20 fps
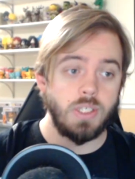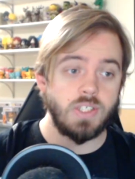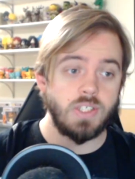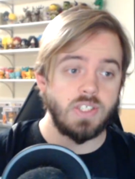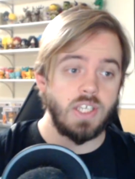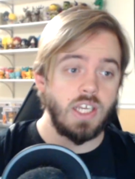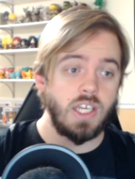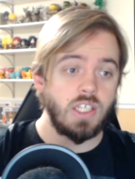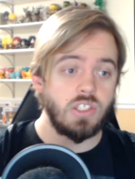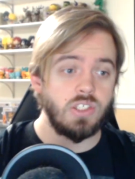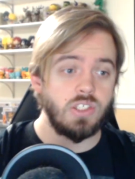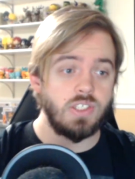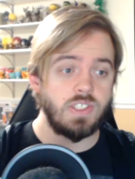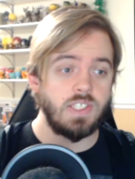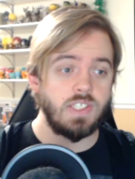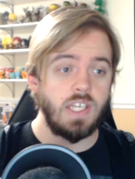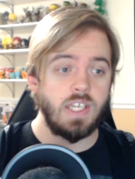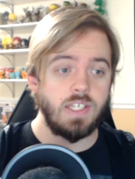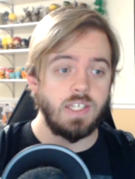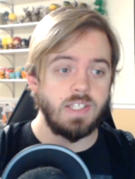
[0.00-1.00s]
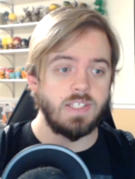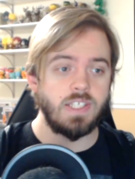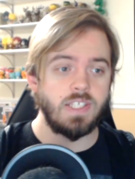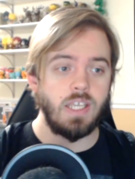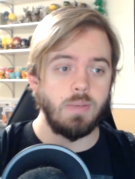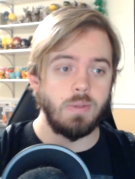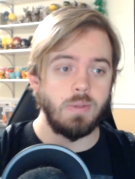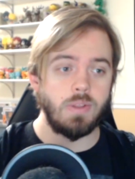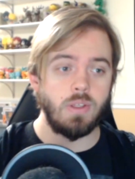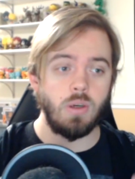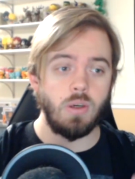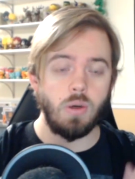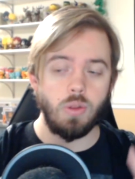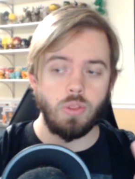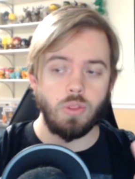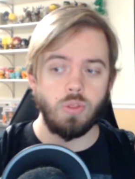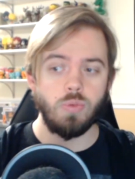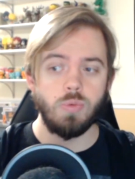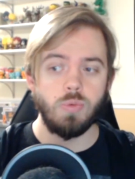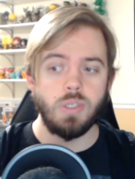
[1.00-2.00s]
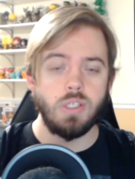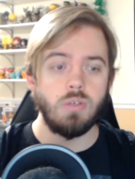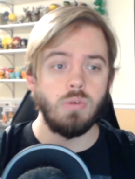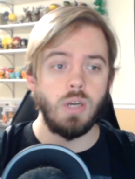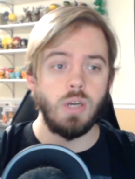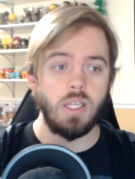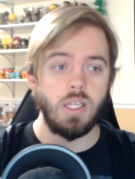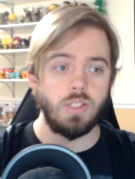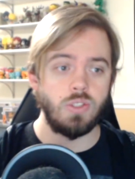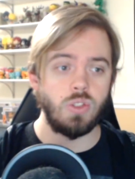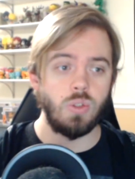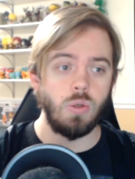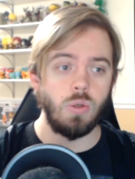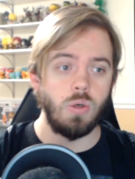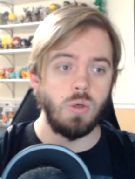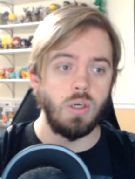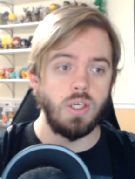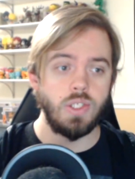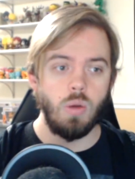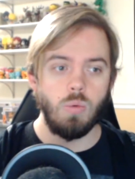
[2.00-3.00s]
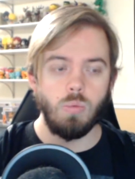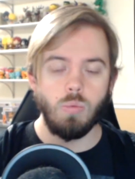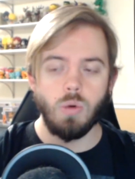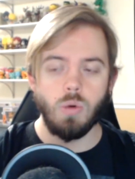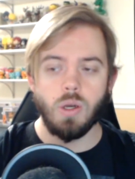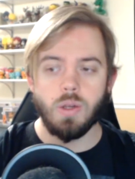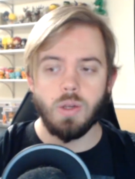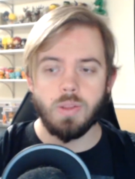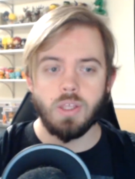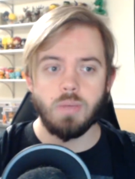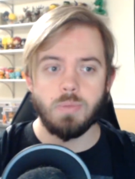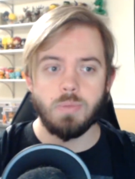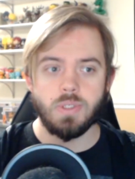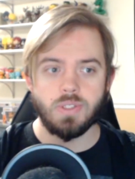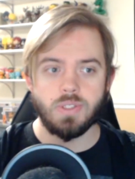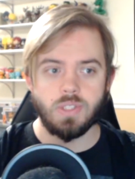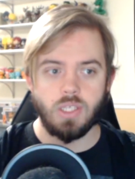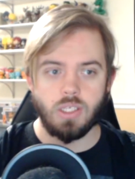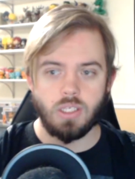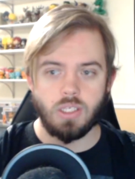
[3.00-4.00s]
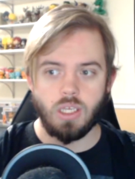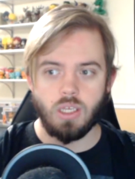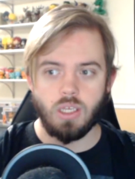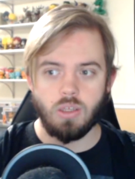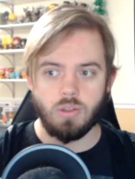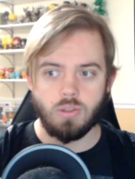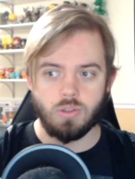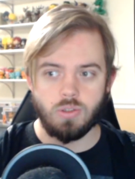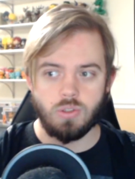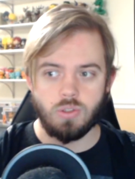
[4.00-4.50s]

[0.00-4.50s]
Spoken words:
they actually said in this game that there are 3 grand stories. One of them is like how the